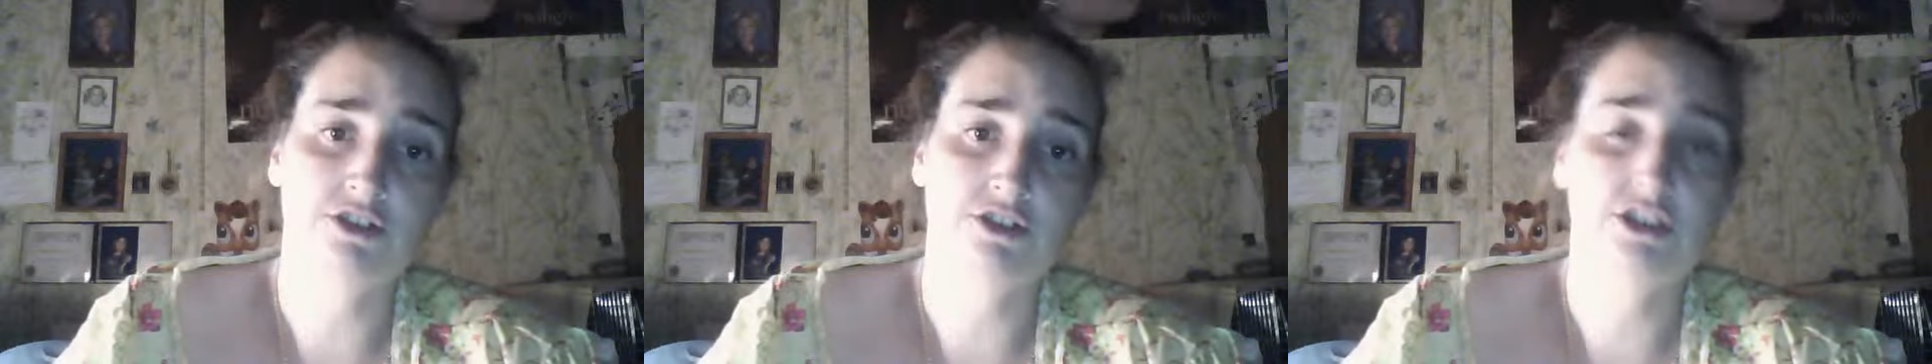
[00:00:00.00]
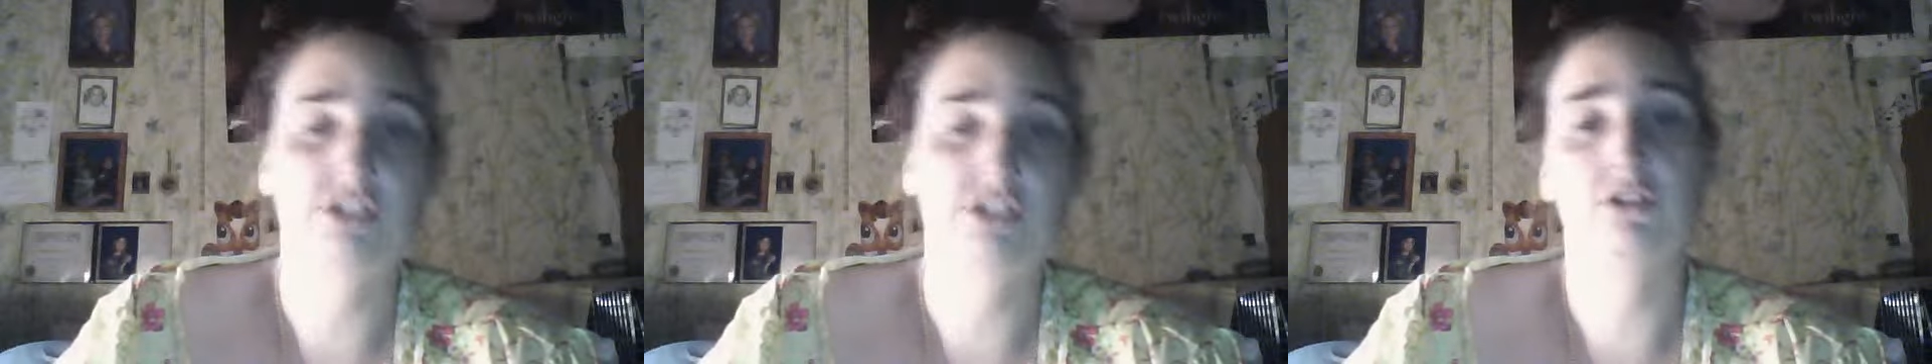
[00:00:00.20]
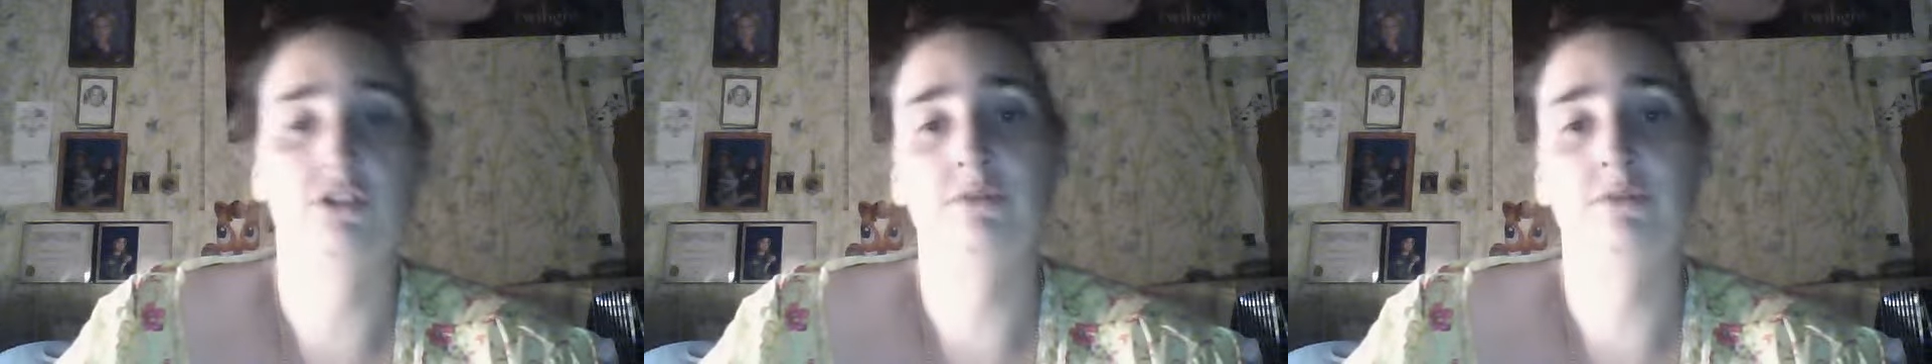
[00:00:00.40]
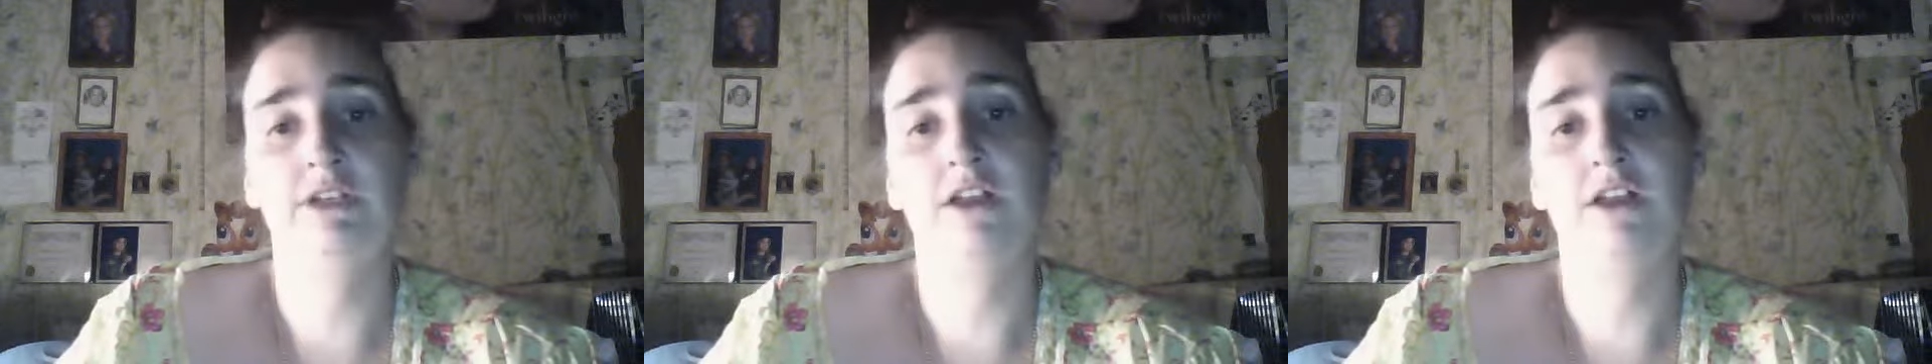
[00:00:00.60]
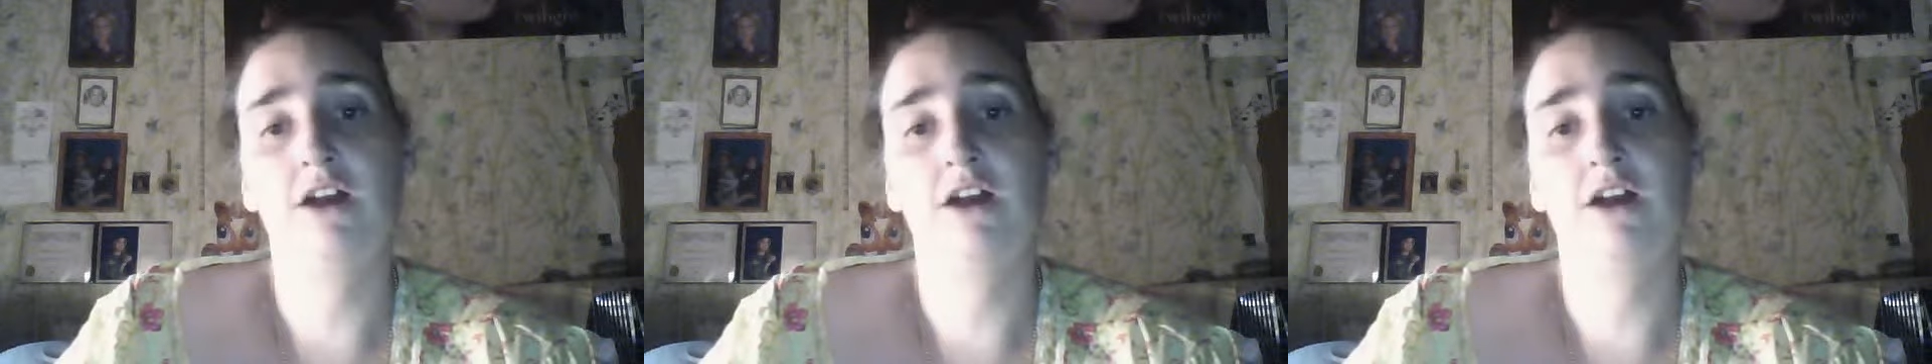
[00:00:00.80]
She told me a
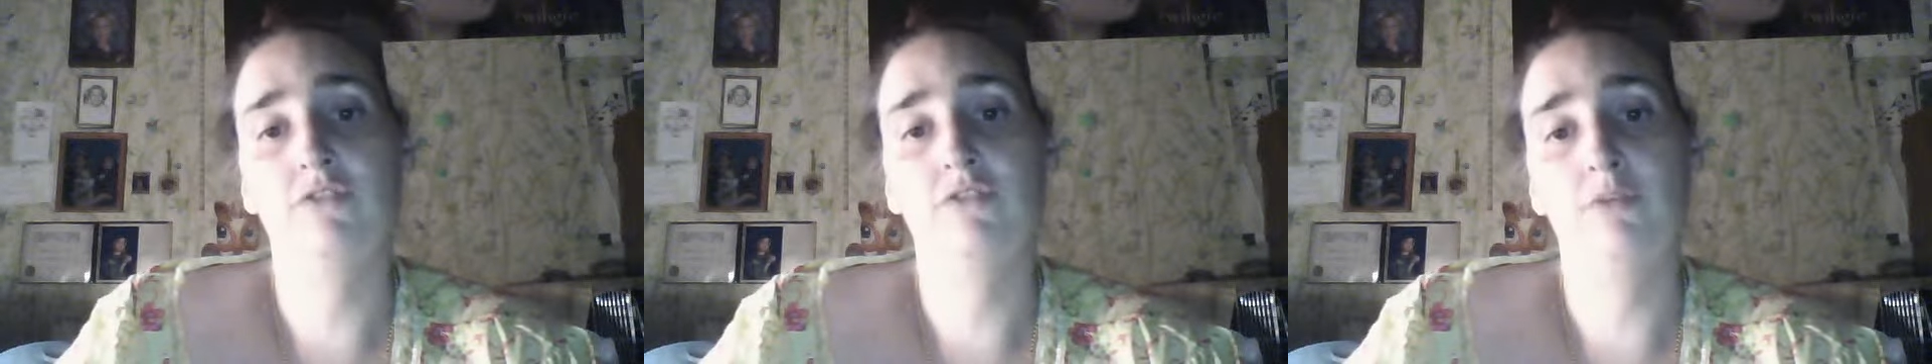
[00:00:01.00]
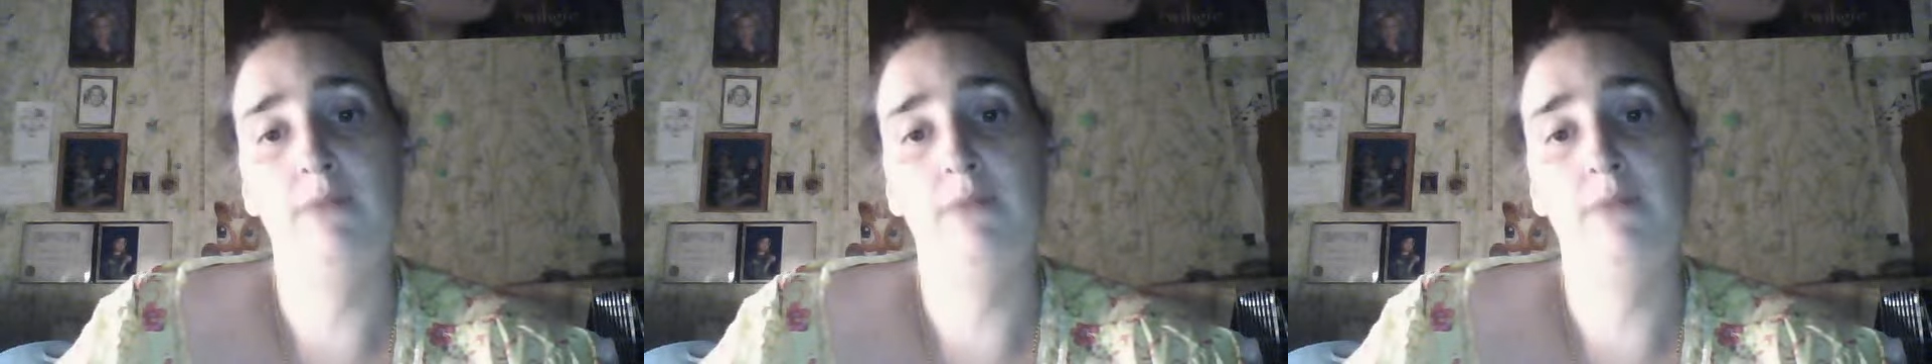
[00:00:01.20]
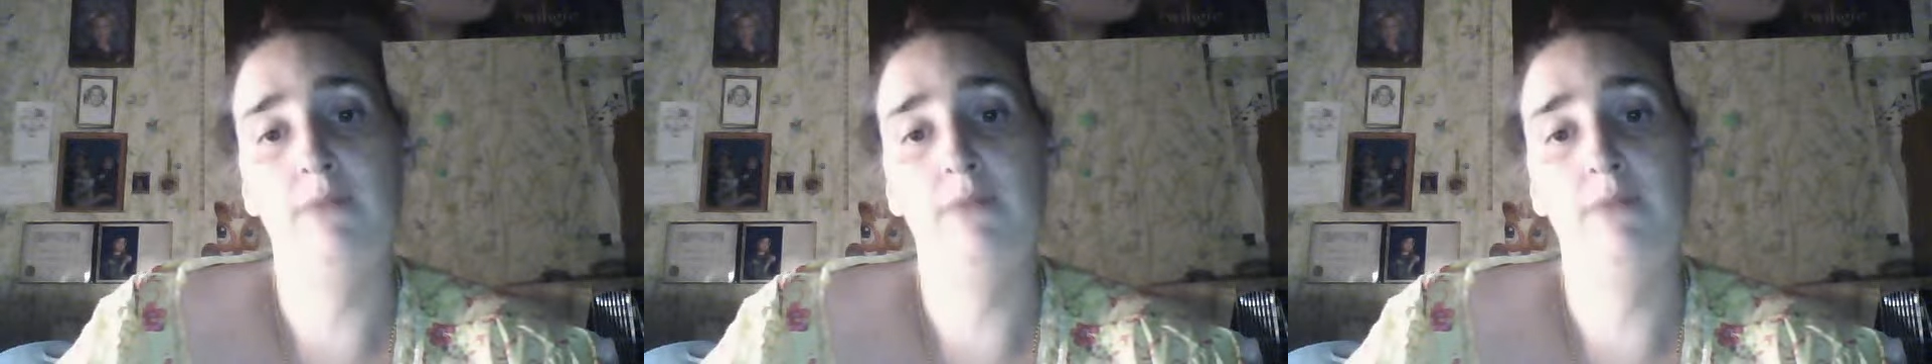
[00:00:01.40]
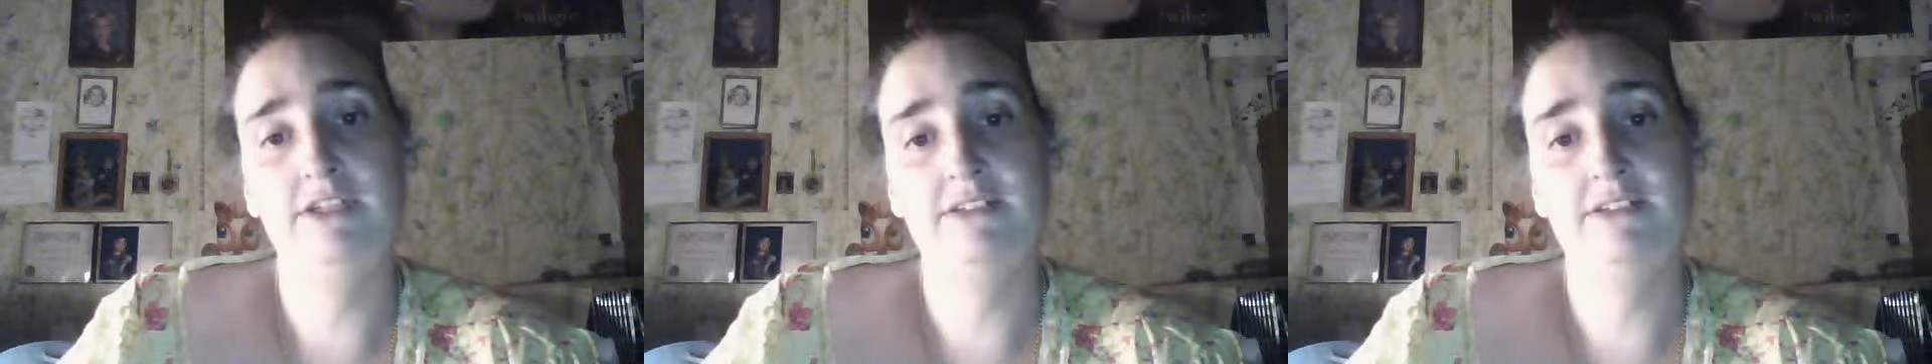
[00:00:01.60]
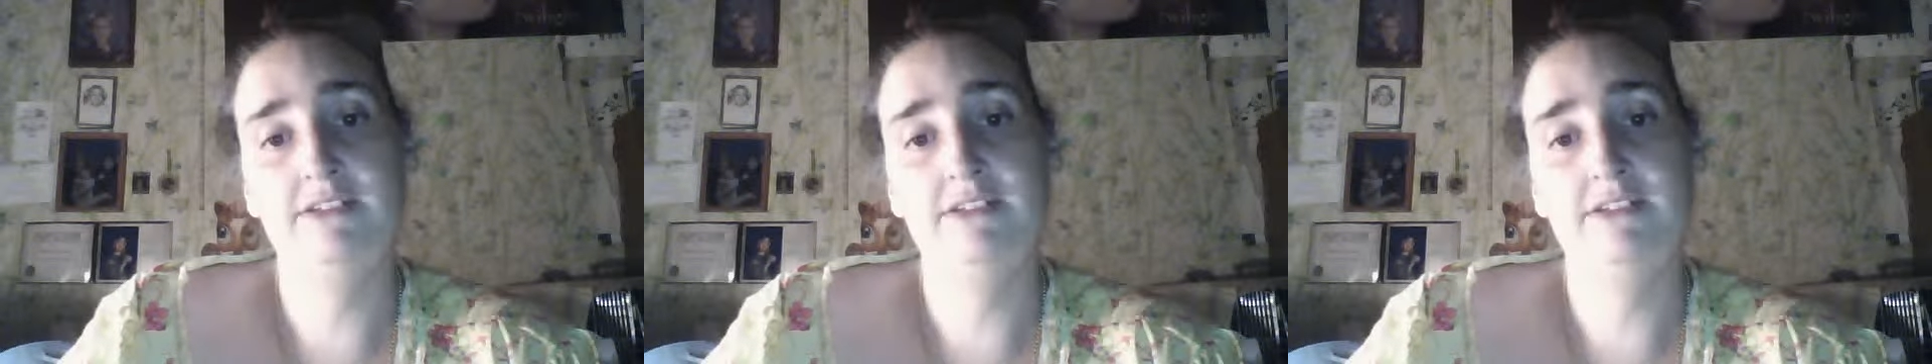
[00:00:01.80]
lot of her memories